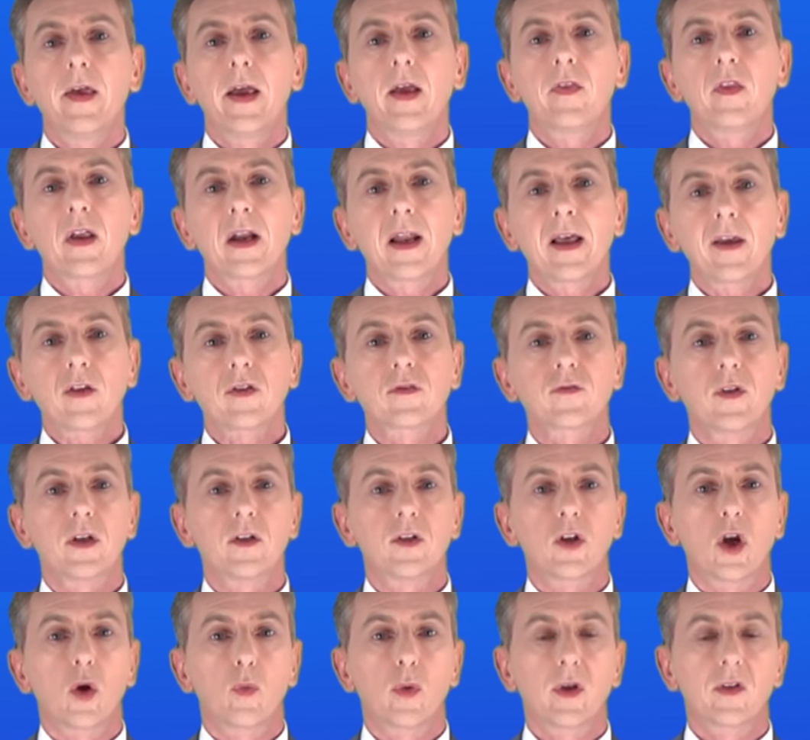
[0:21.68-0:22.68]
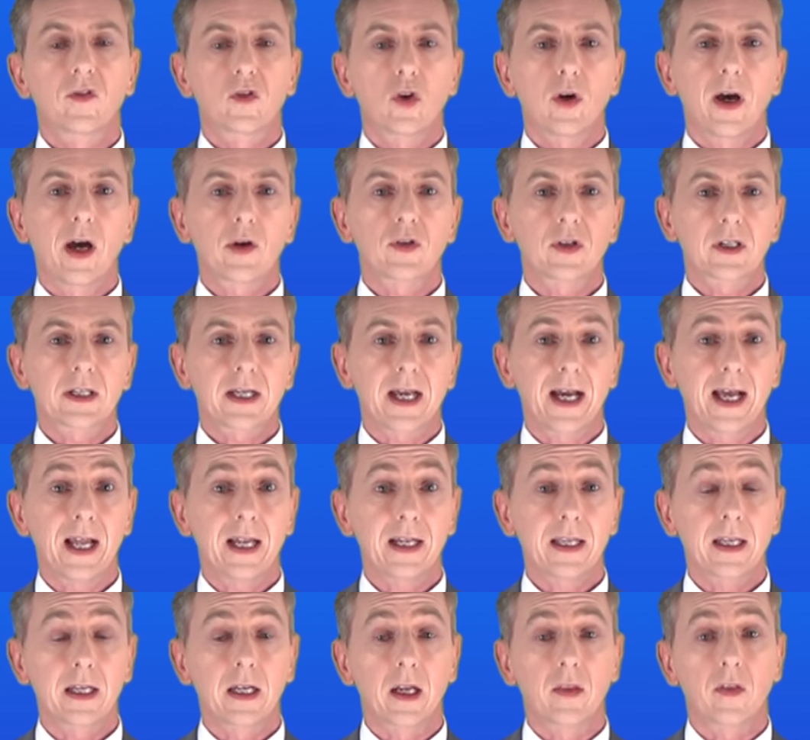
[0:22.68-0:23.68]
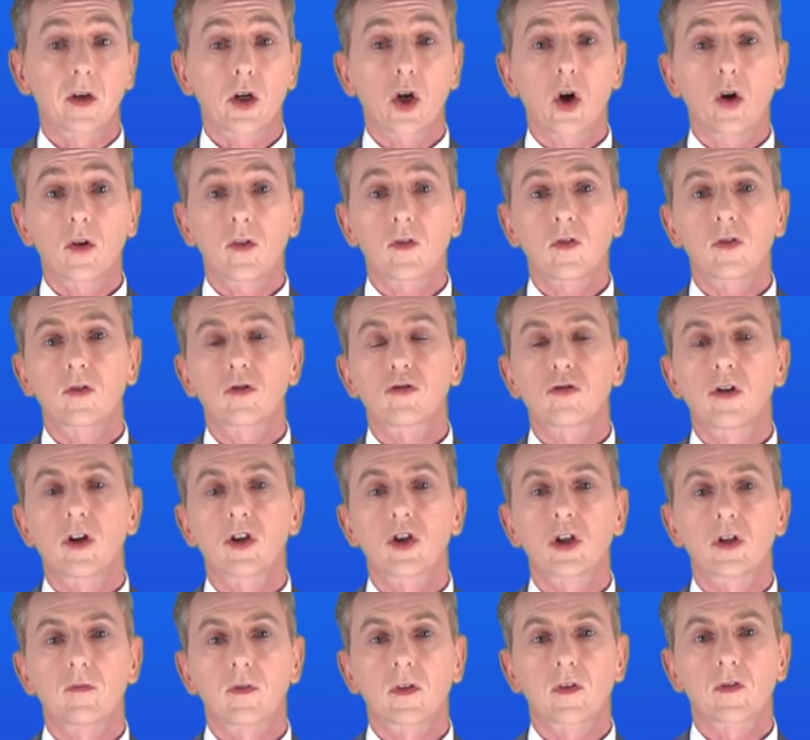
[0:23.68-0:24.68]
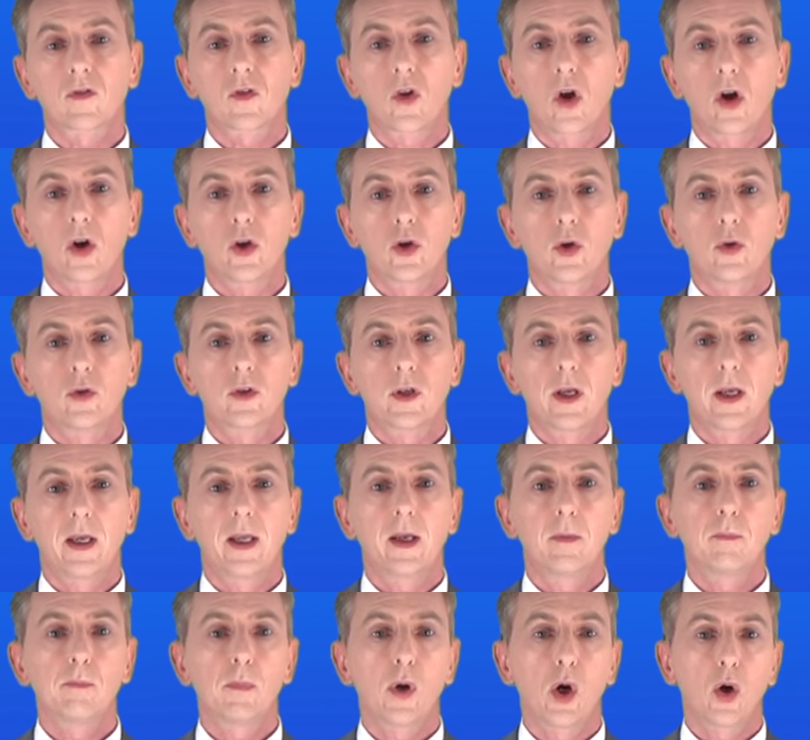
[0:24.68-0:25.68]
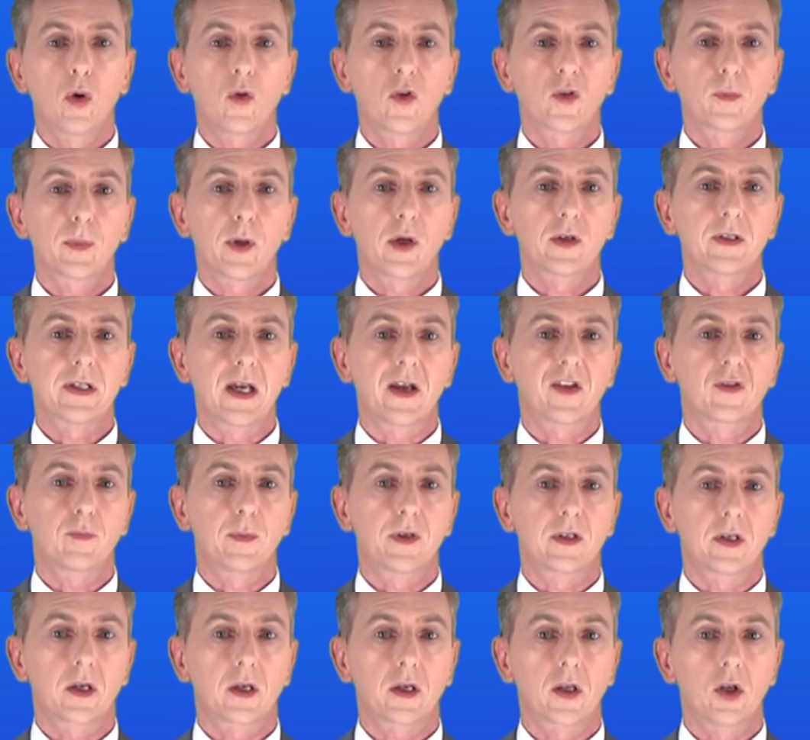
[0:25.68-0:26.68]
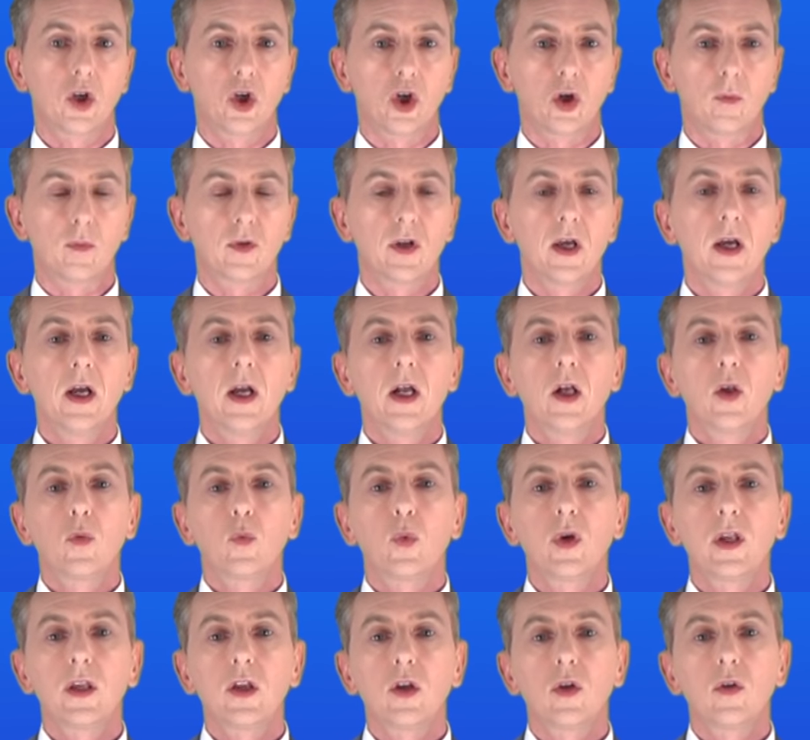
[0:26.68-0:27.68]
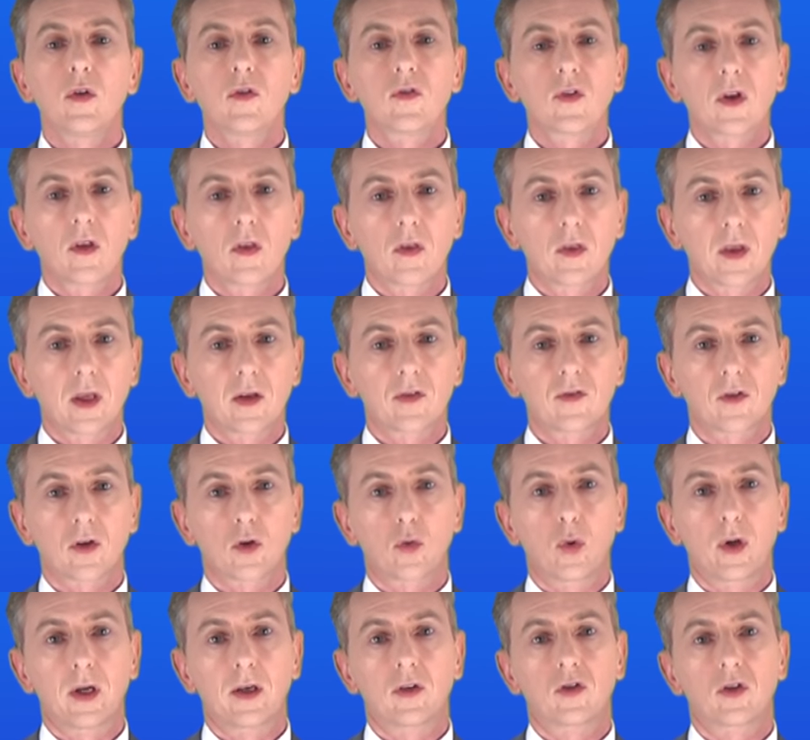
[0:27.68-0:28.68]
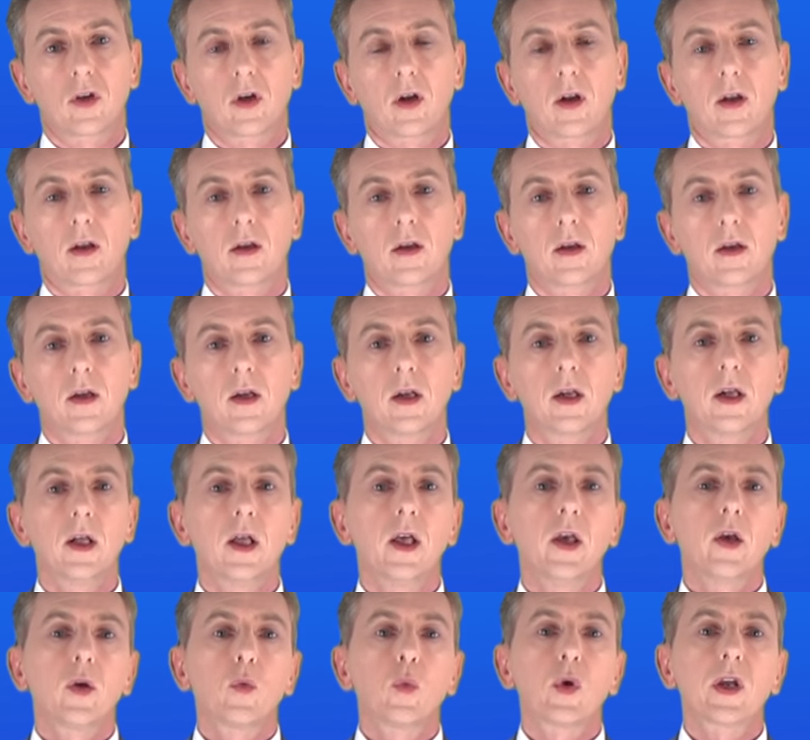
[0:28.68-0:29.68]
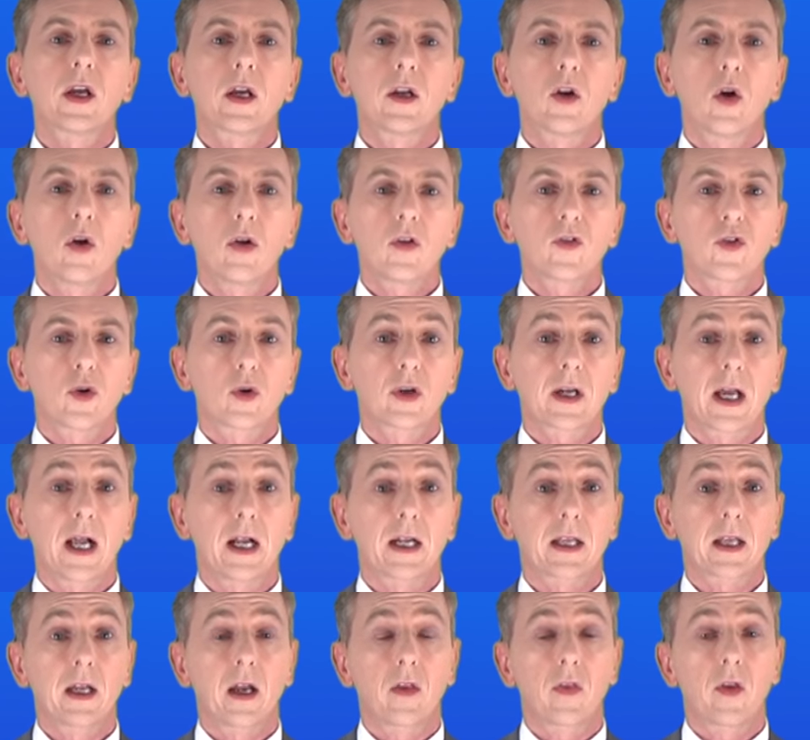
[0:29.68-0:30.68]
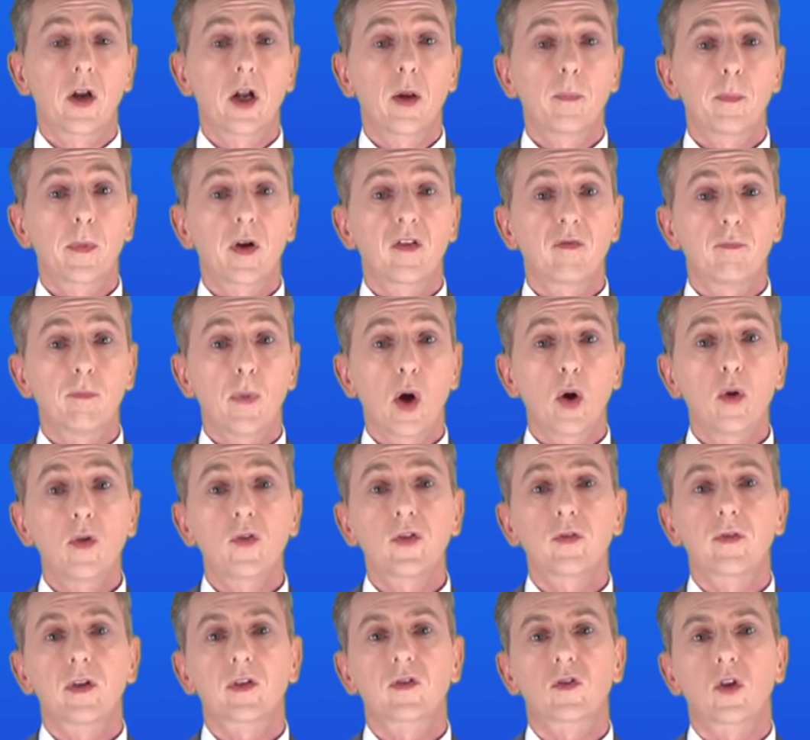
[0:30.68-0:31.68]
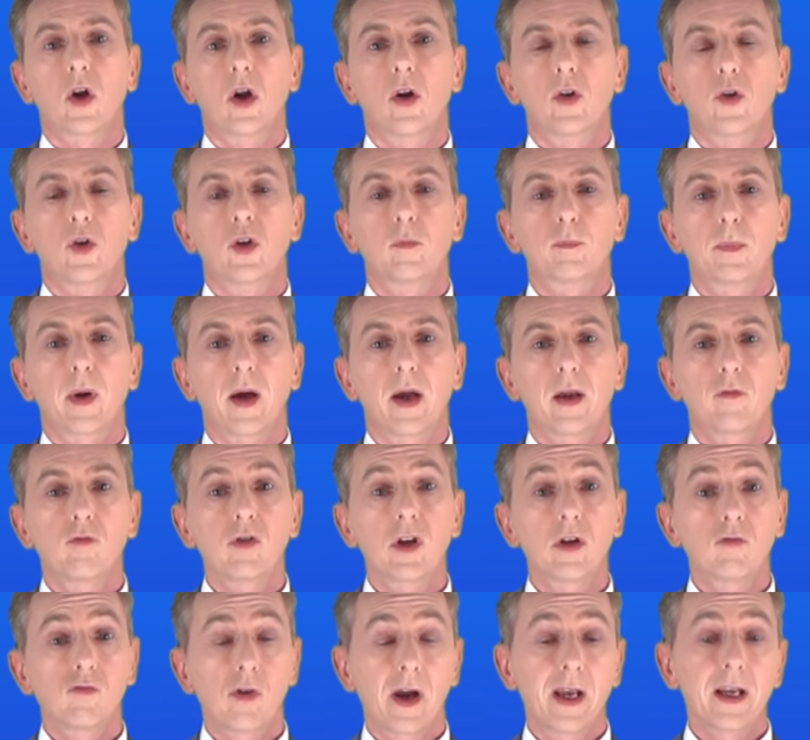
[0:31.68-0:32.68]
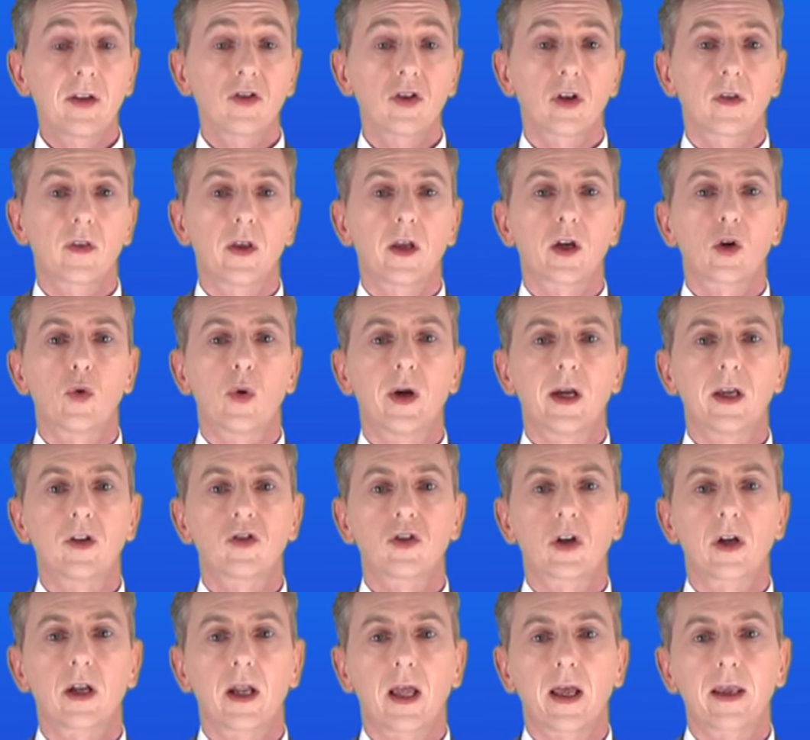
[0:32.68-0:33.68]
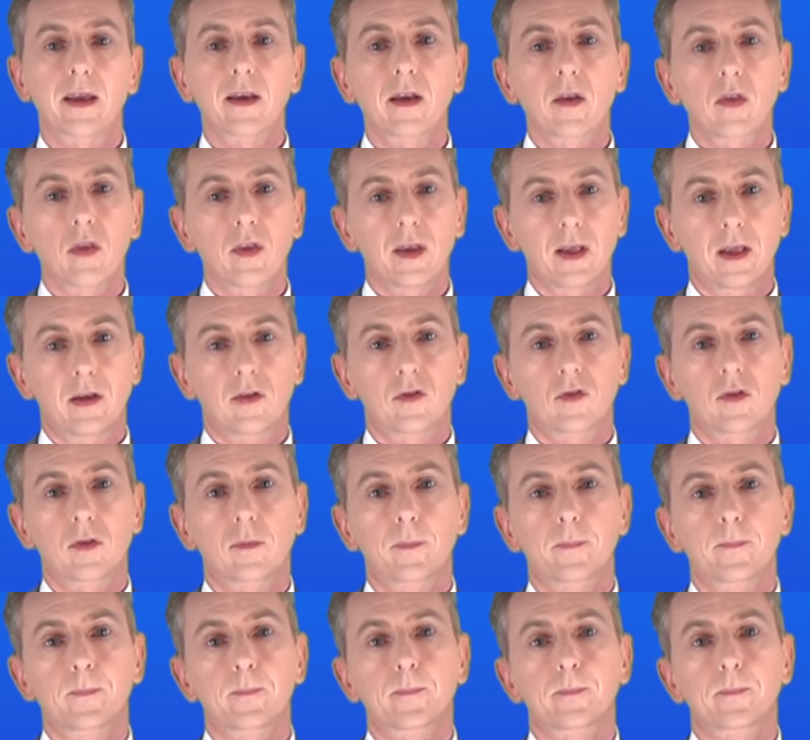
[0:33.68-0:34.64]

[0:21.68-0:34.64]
In the last video, we saw how to calculate the concentration of a solute in moles per decimeter cubed. We use this equation. We can also calculate the number of moles of a solute by rearranging the equation like this.